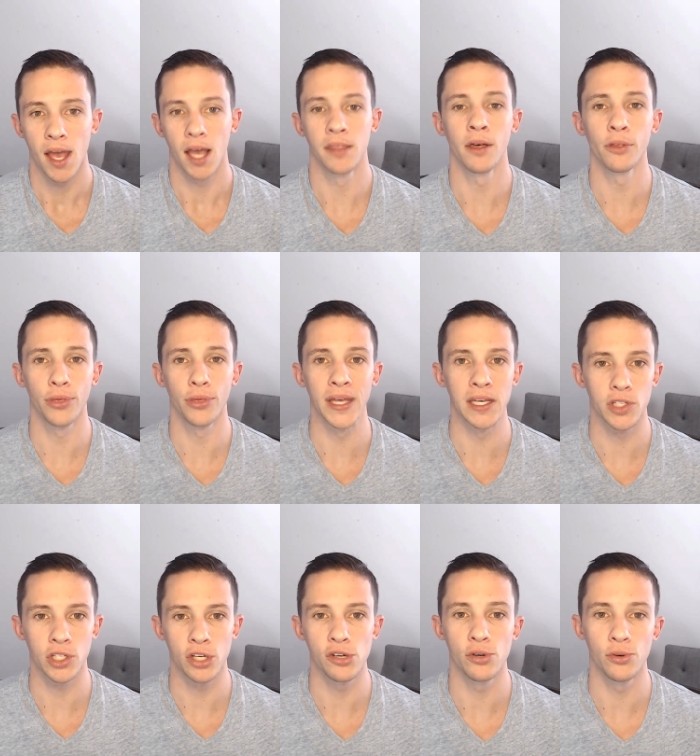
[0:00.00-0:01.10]
Another thing is
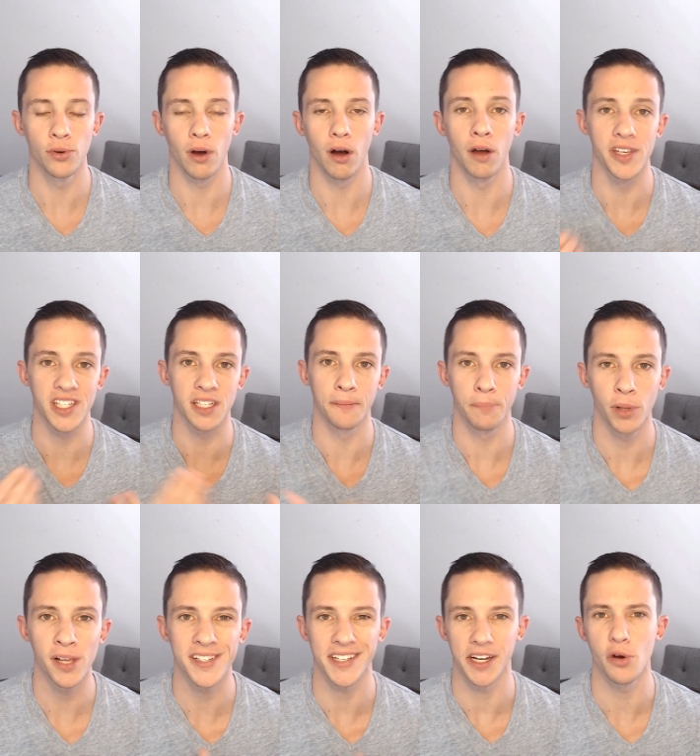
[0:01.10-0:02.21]
too, on the
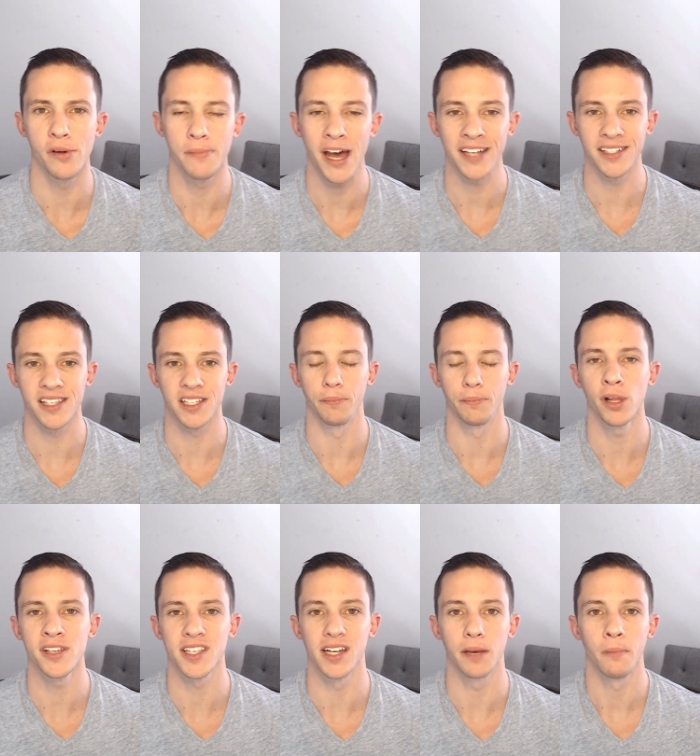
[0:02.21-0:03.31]
simplicity, going back to
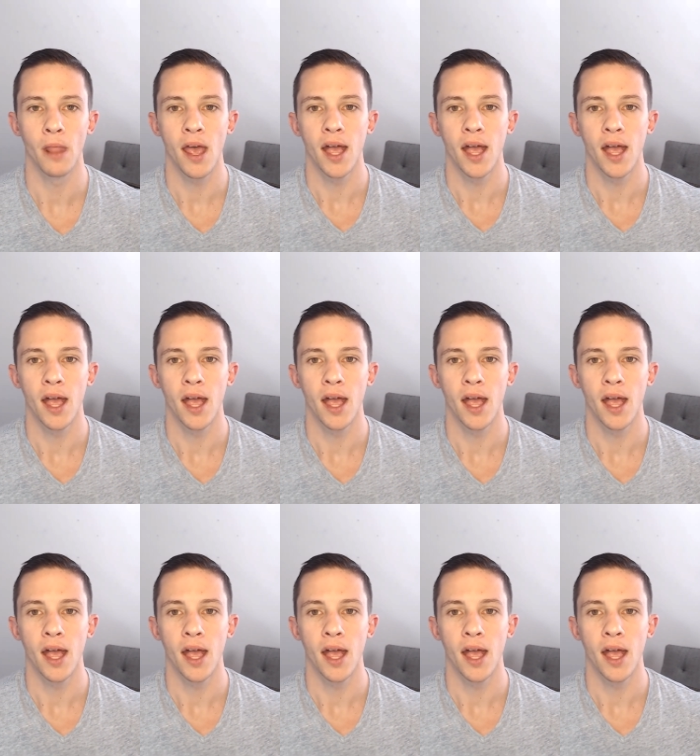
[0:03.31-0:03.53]
simplicity,